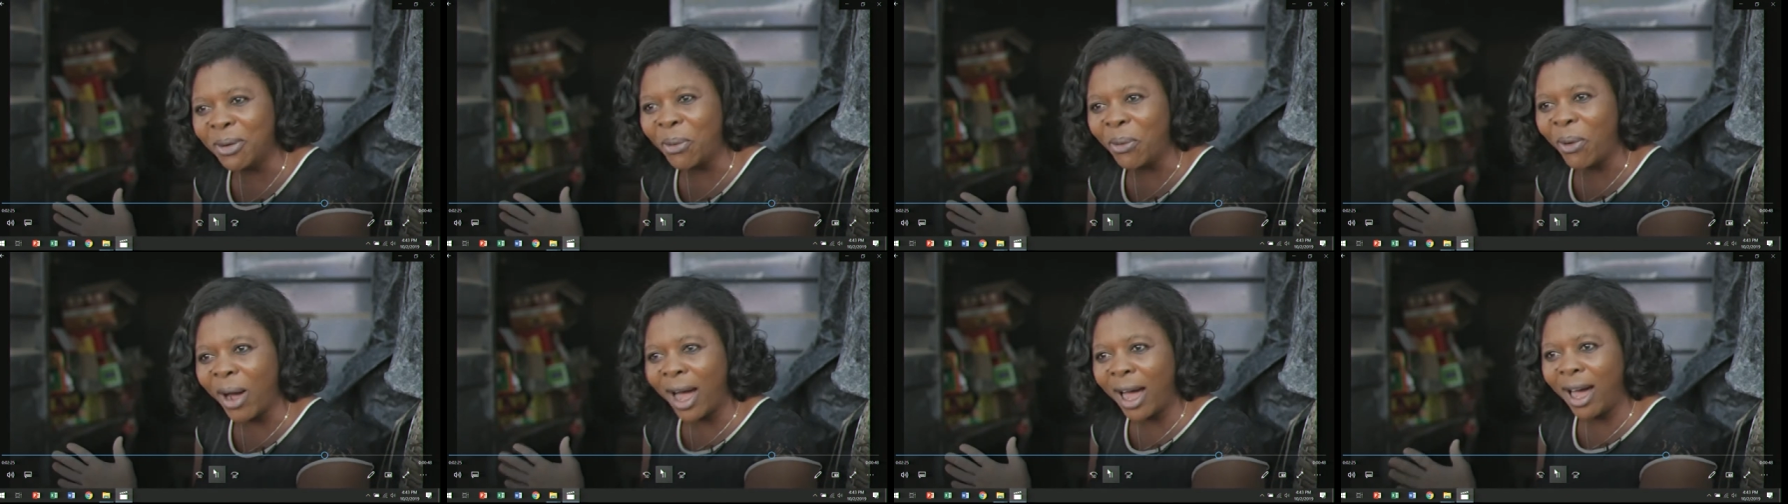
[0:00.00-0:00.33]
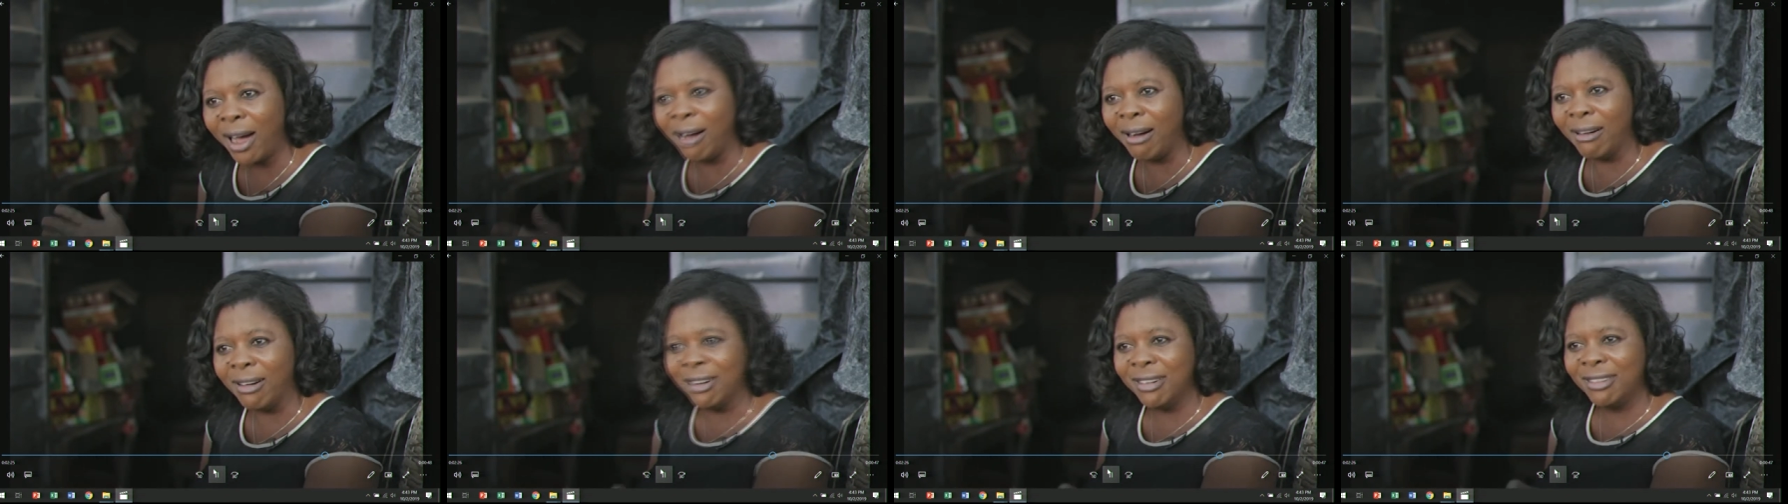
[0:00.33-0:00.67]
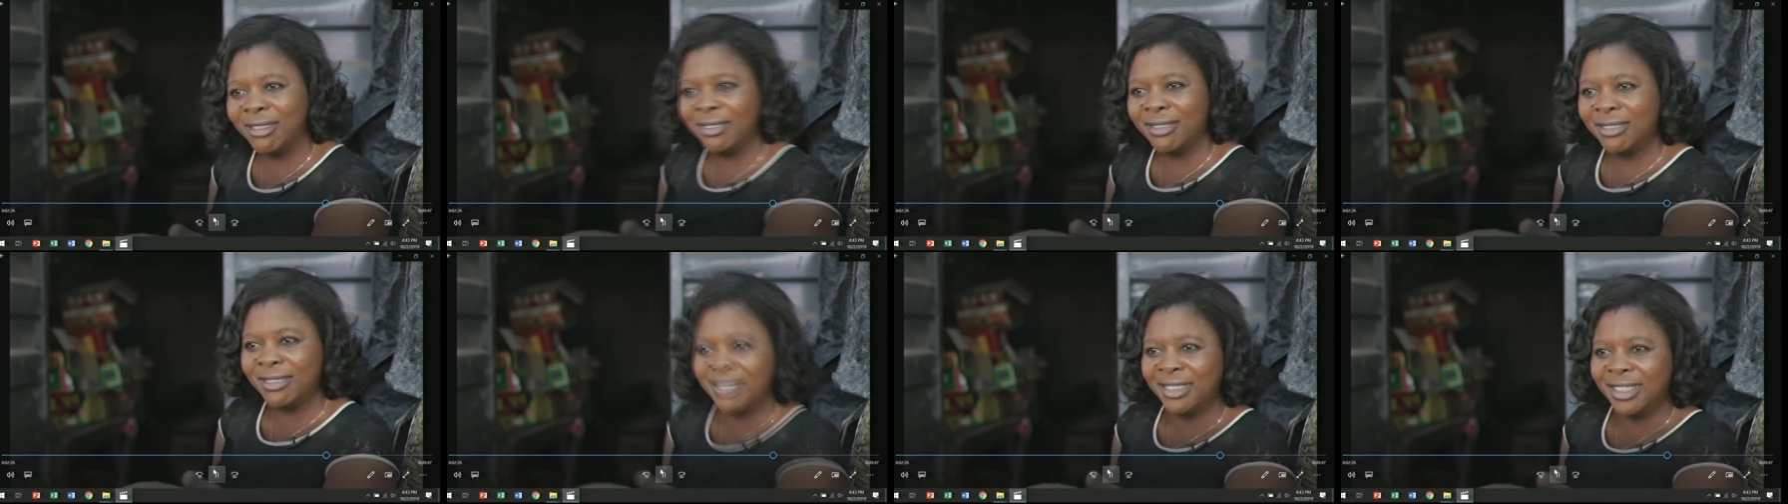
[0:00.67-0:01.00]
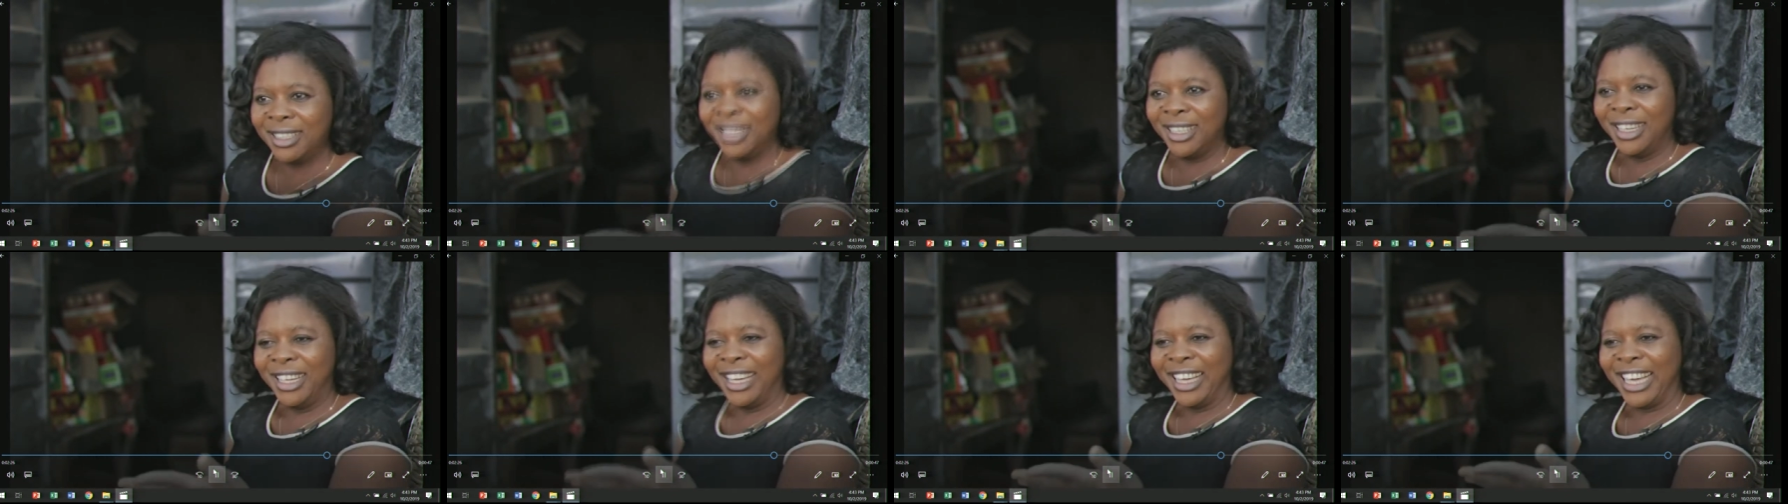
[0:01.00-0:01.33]
Wow.
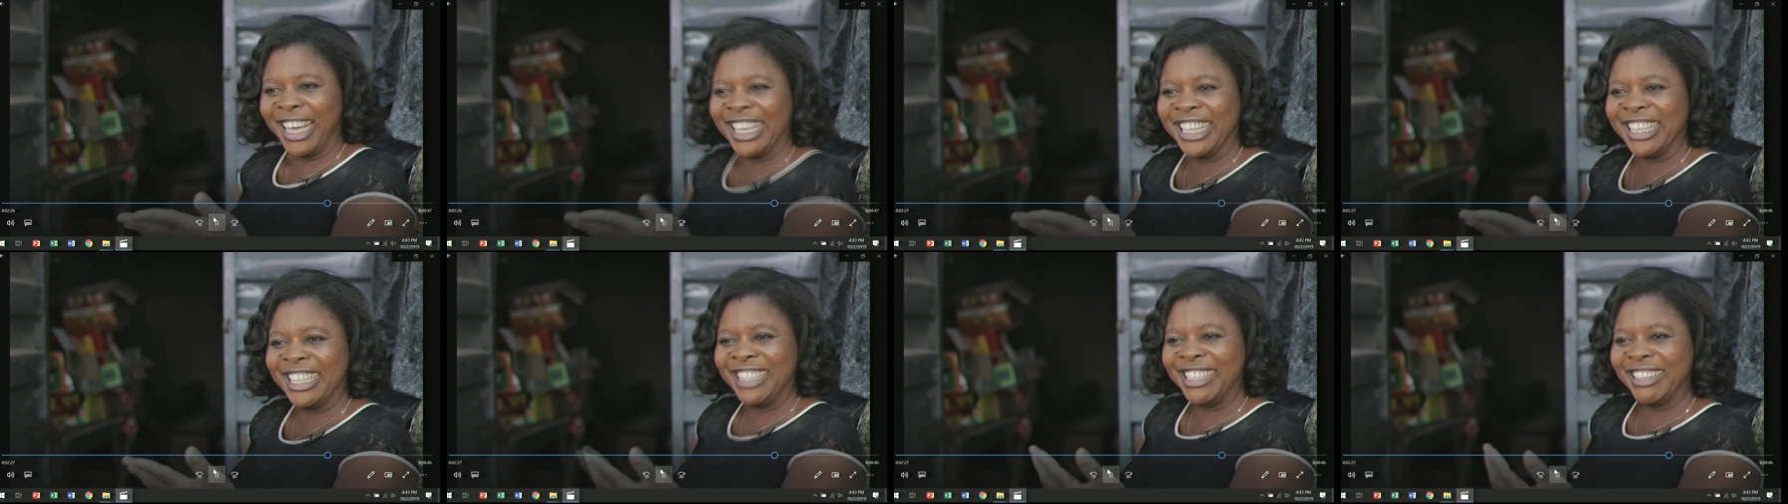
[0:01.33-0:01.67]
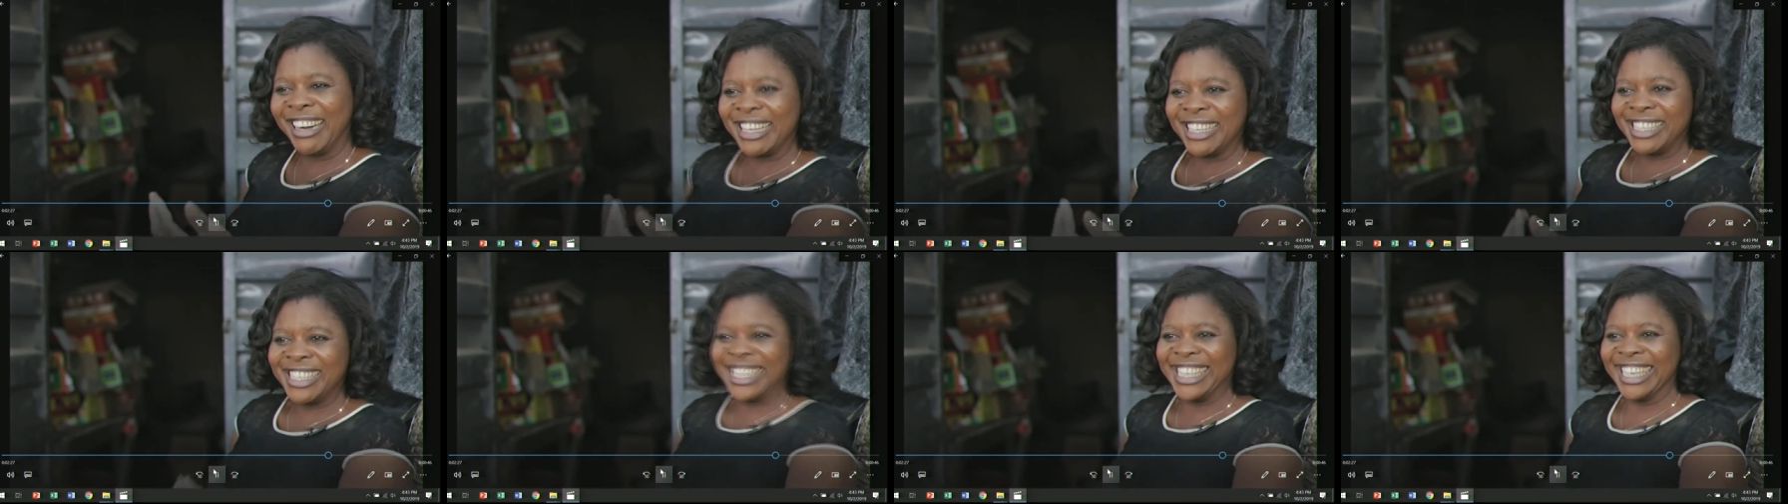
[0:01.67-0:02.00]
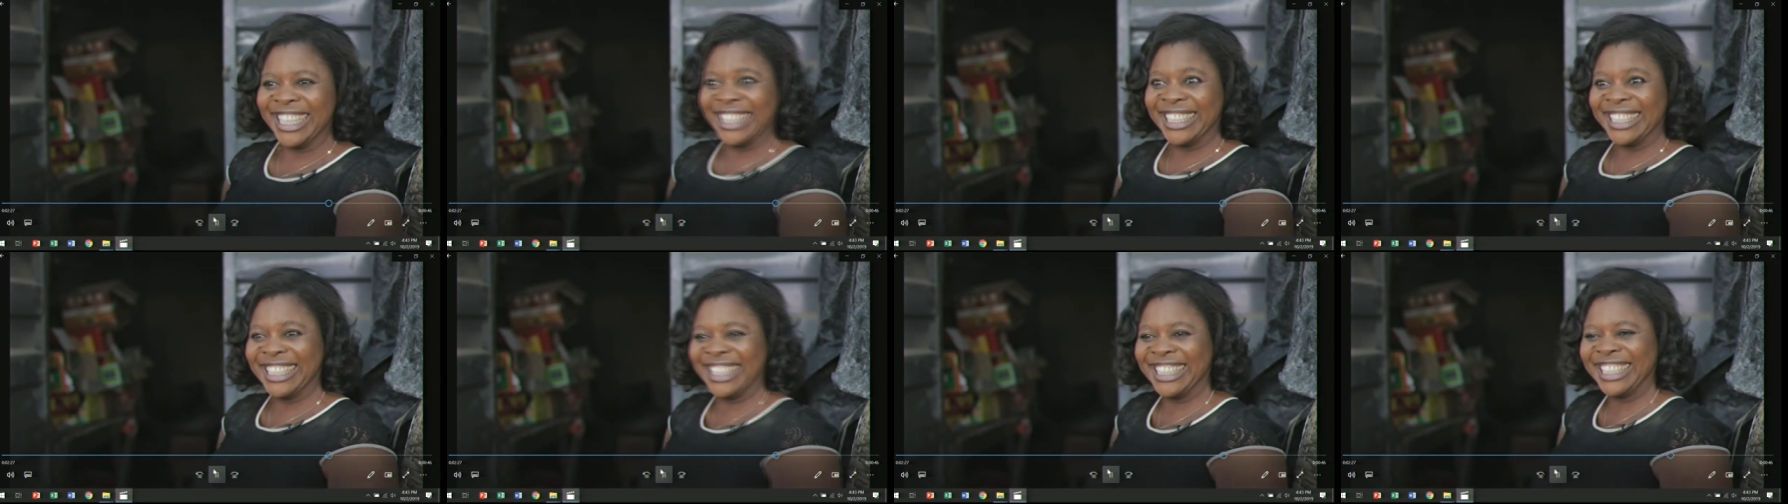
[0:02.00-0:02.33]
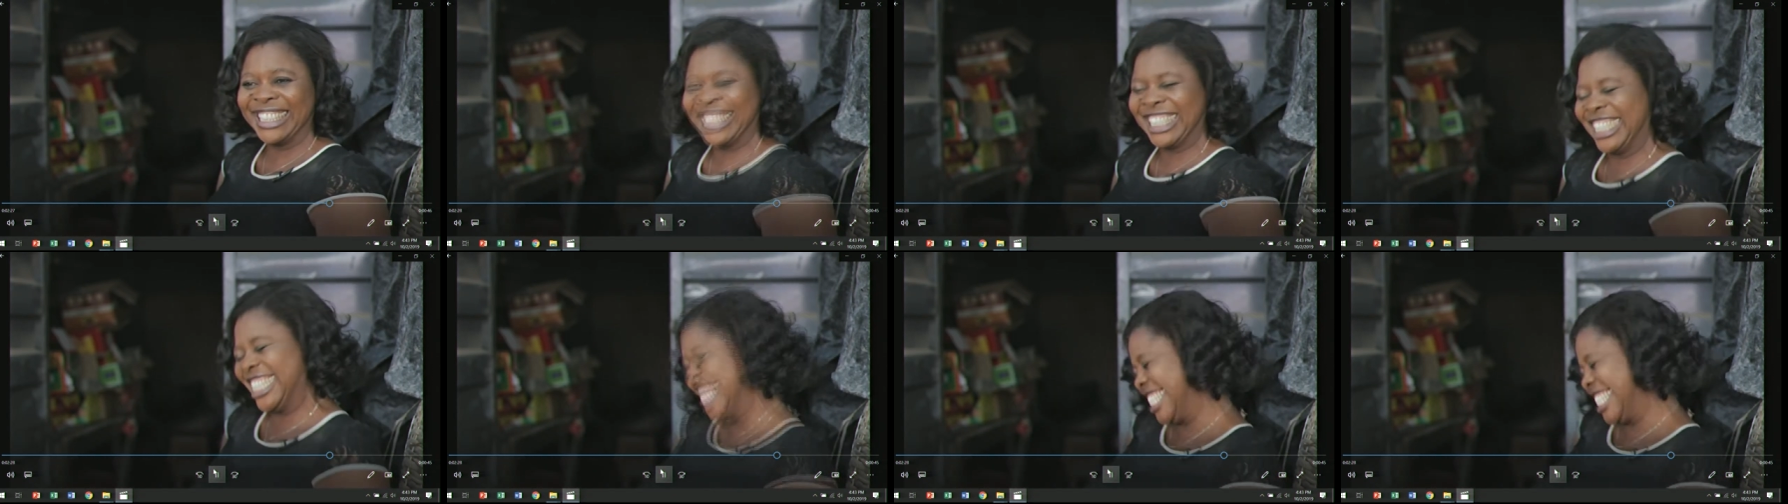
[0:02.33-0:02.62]
Interesting.